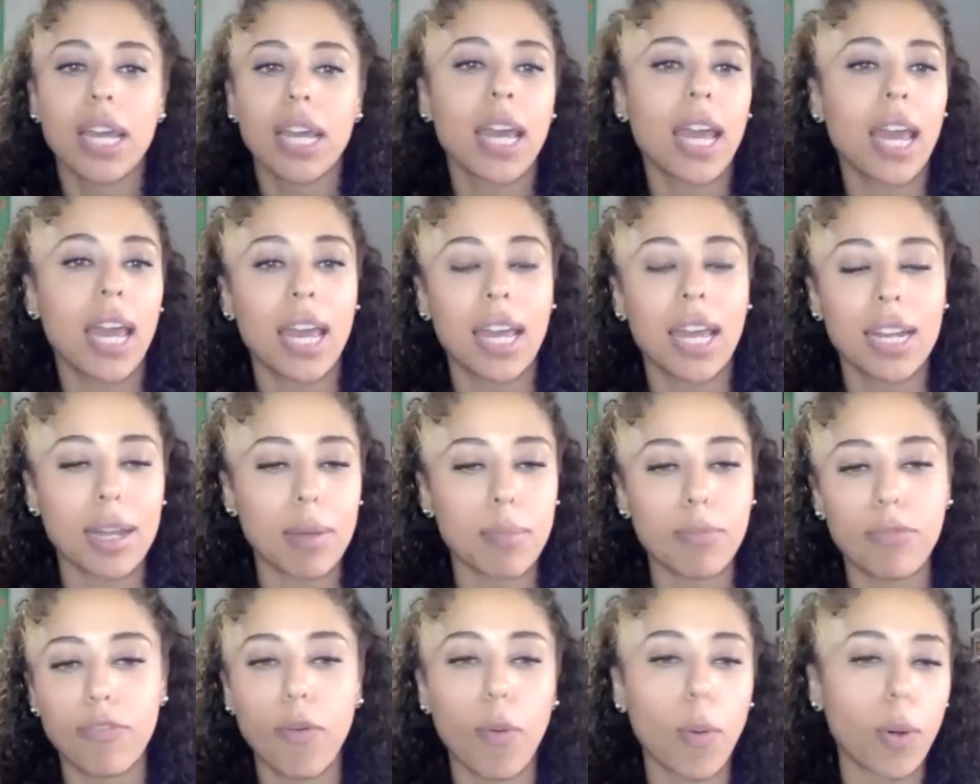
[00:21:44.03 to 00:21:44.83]
and
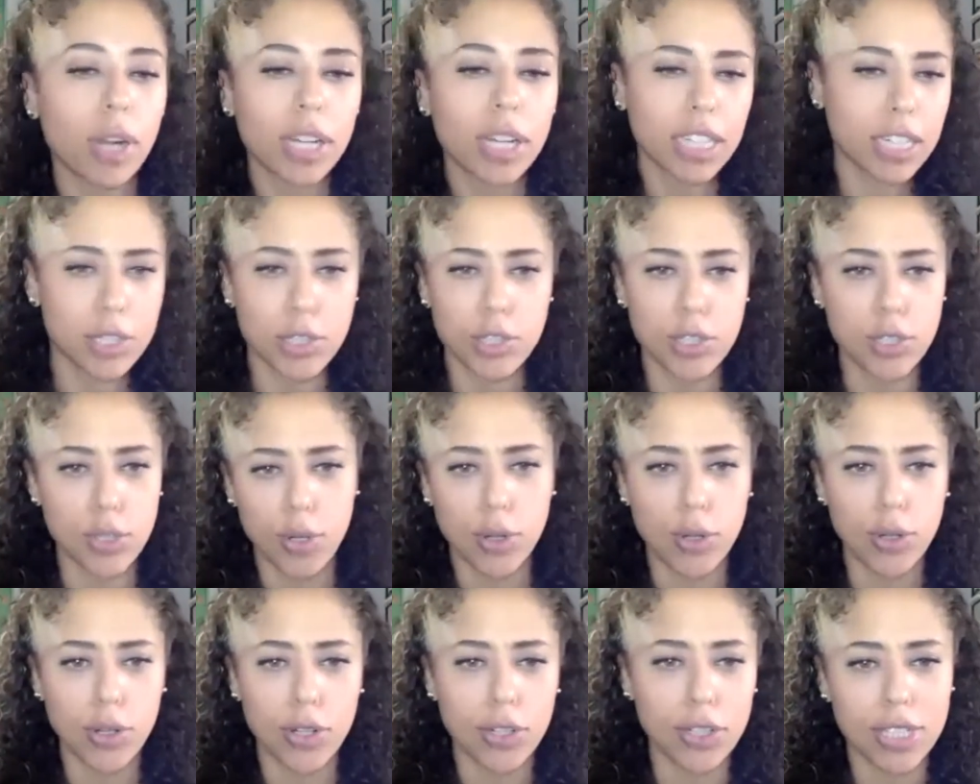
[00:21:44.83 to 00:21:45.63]
I'm 4 years
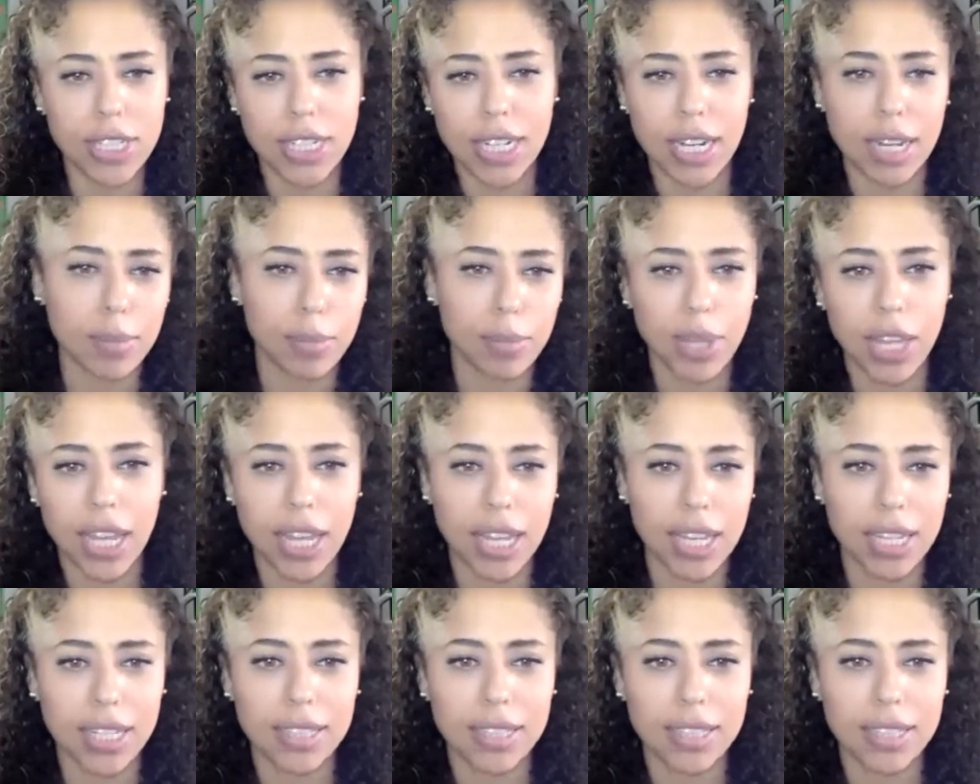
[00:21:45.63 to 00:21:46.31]
old, and I'm like